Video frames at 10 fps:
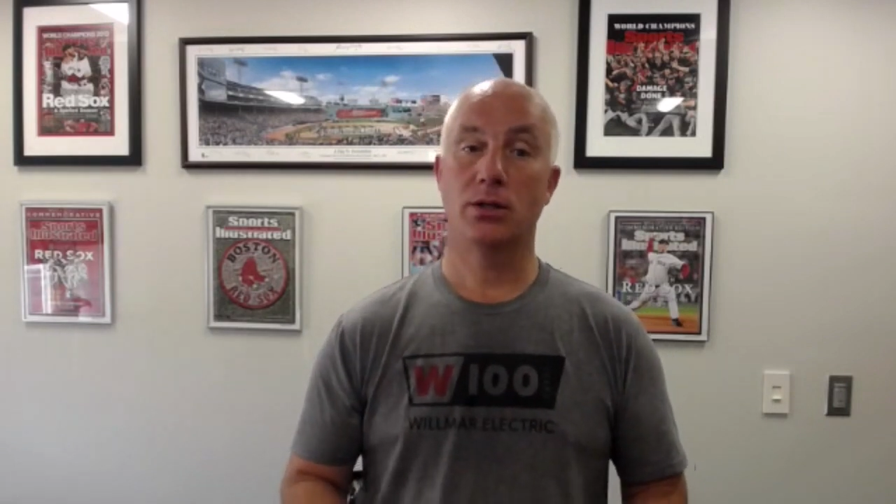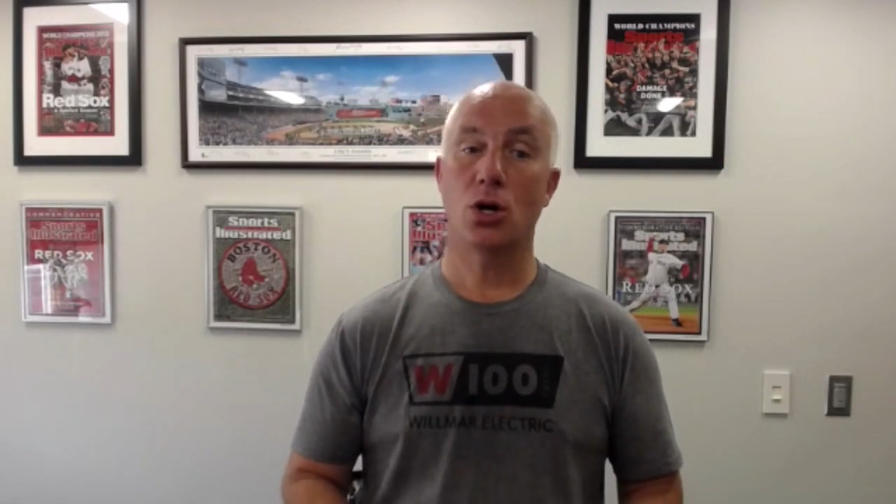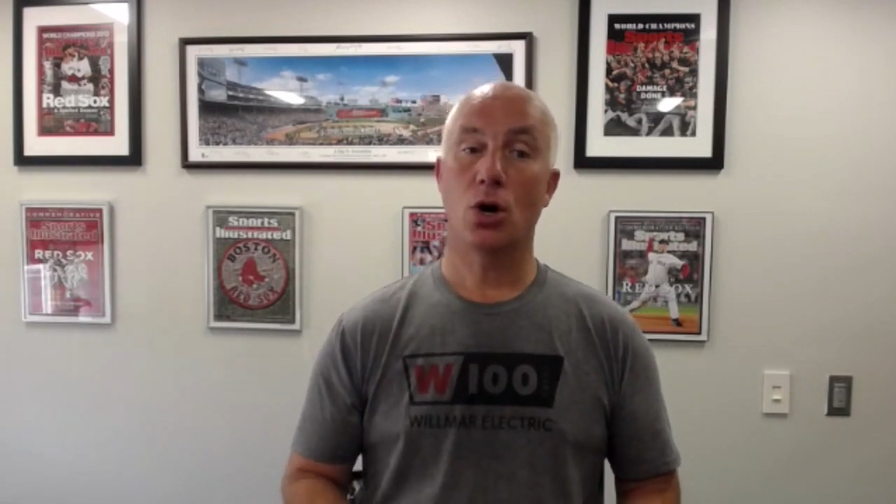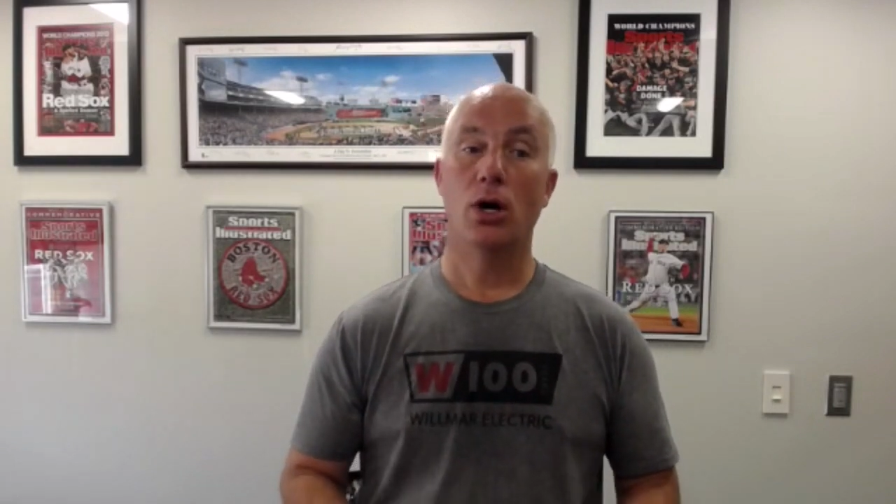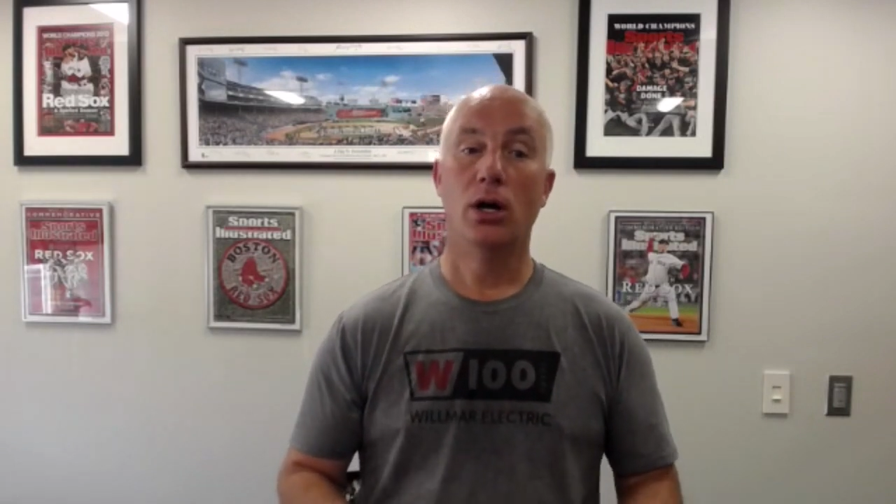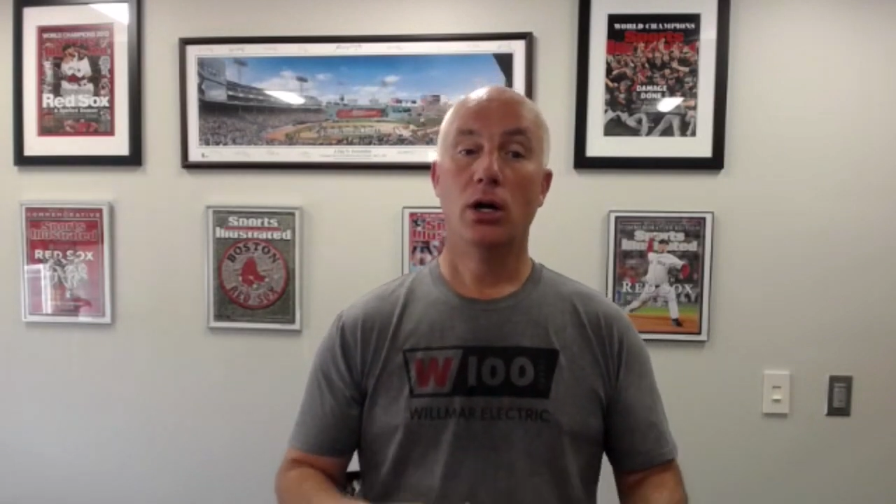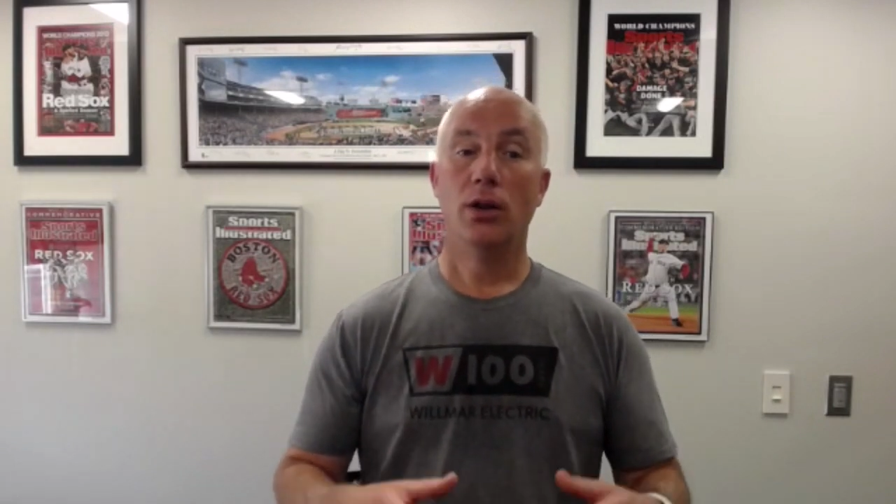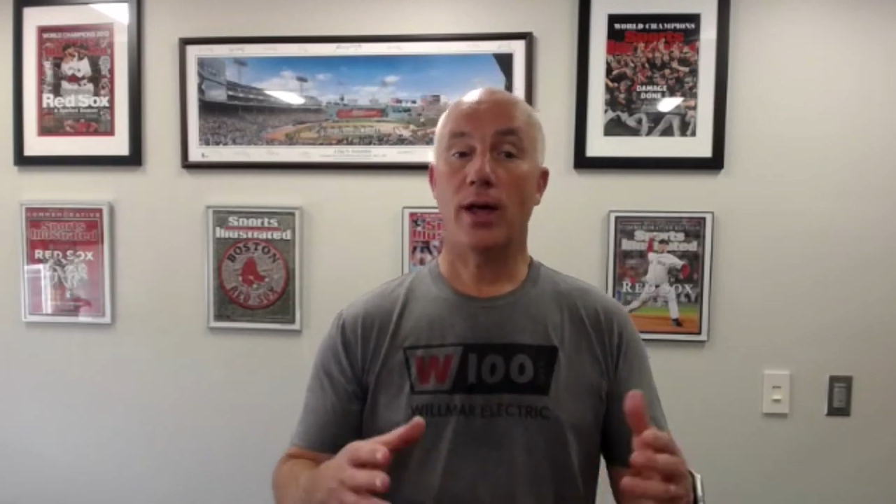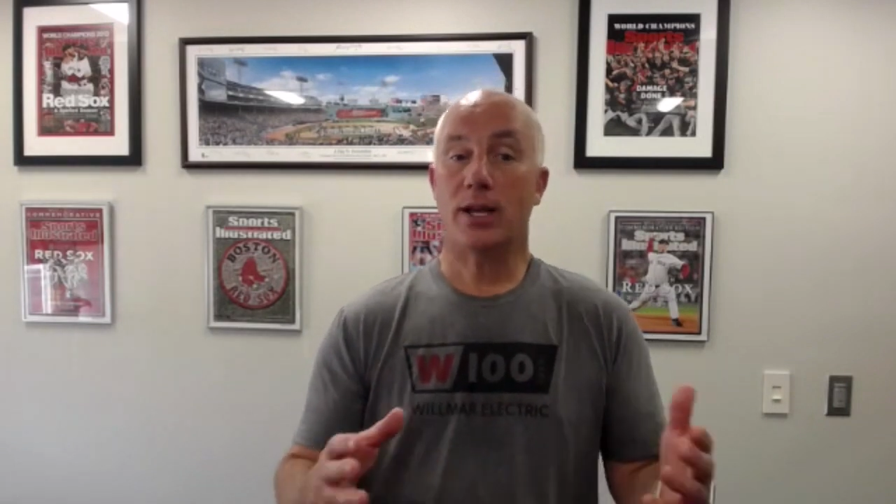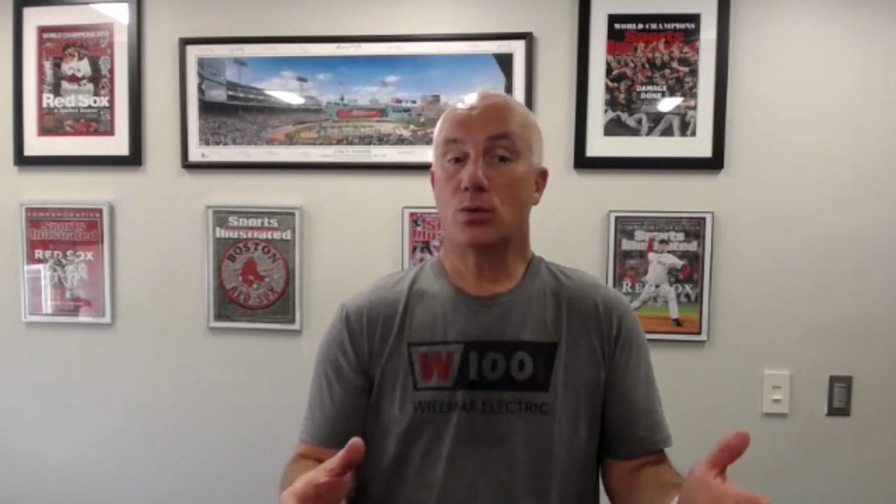So
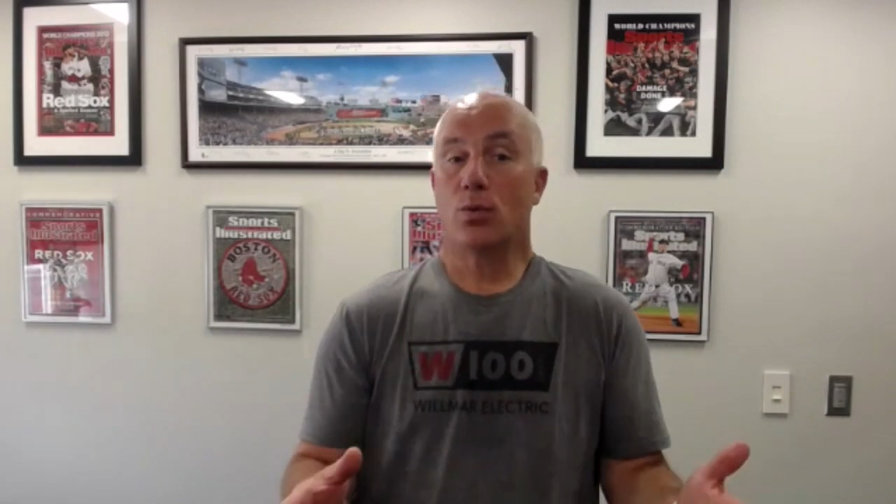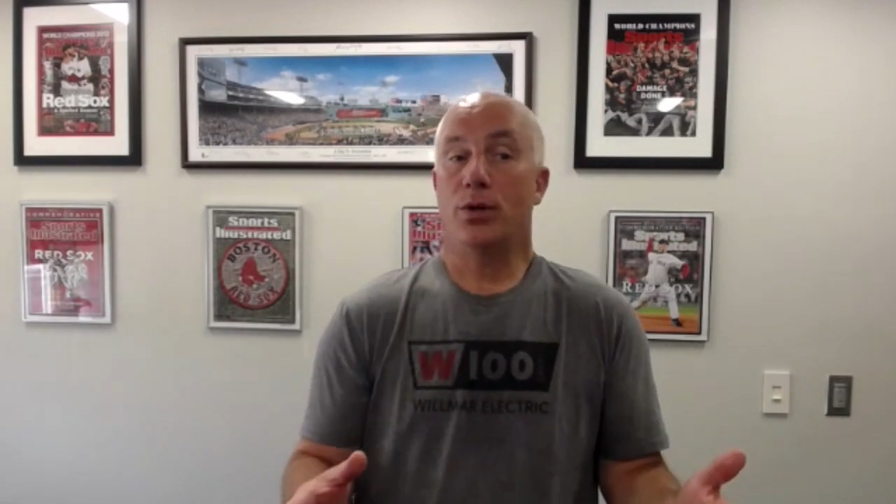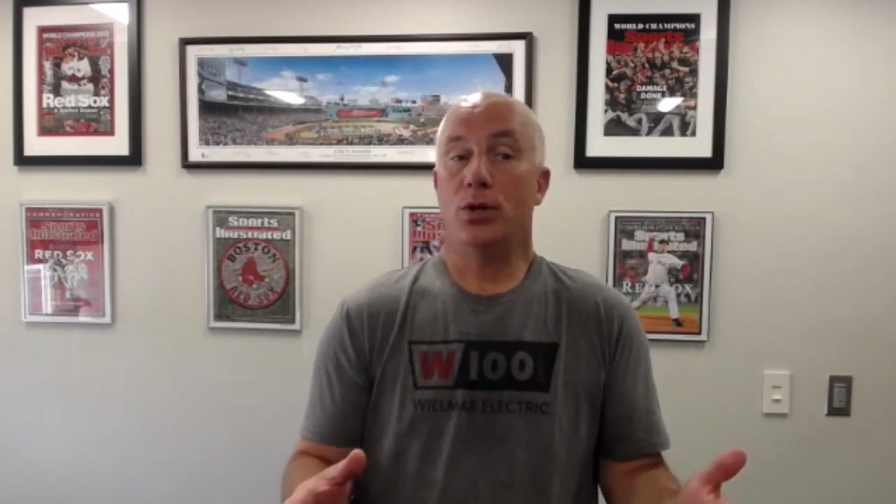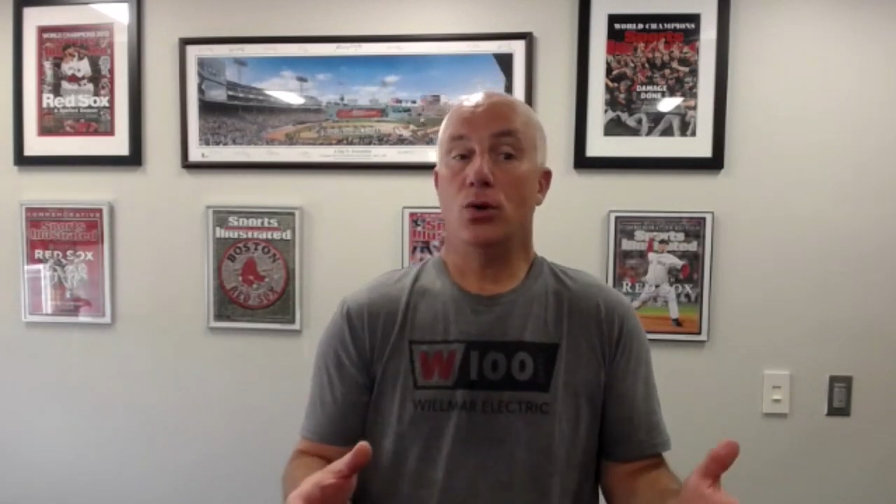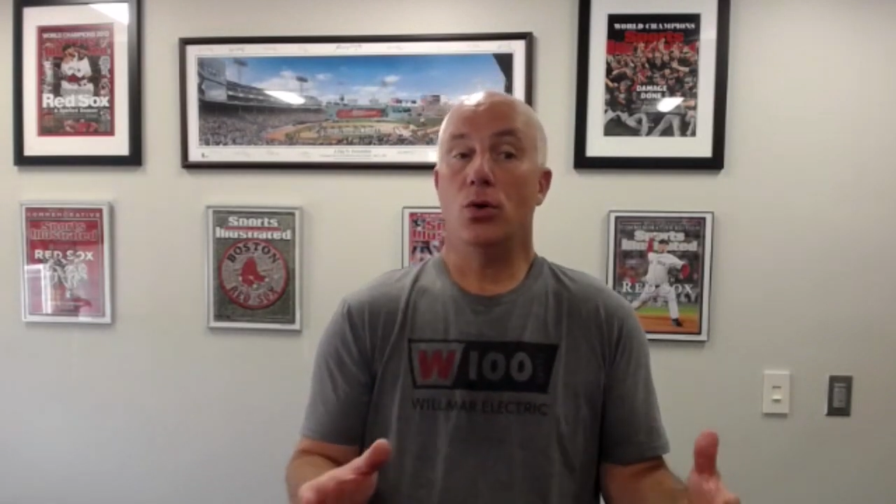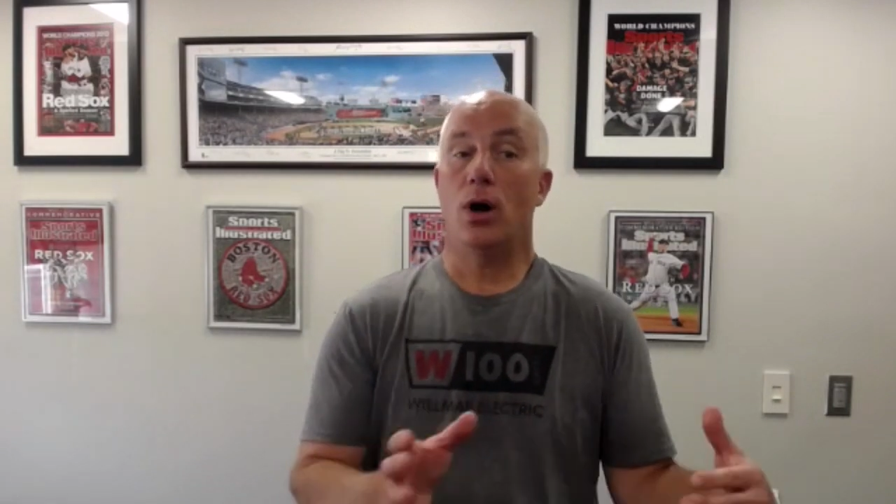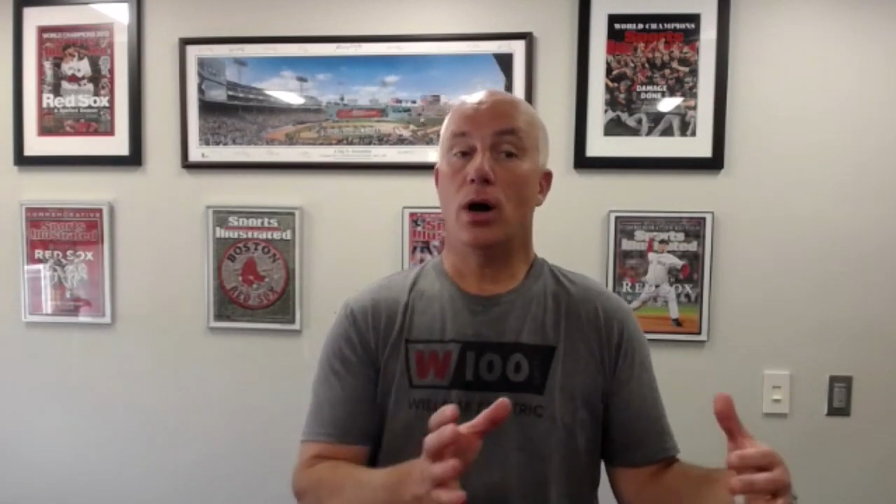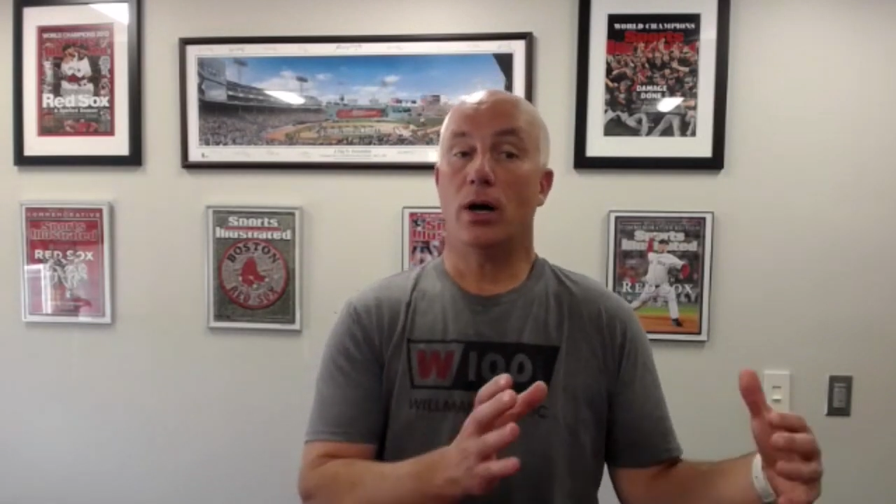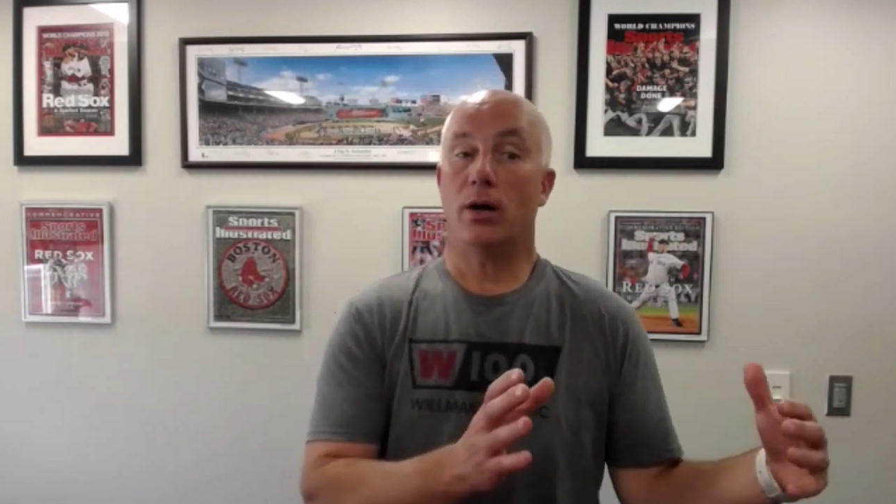that's what we do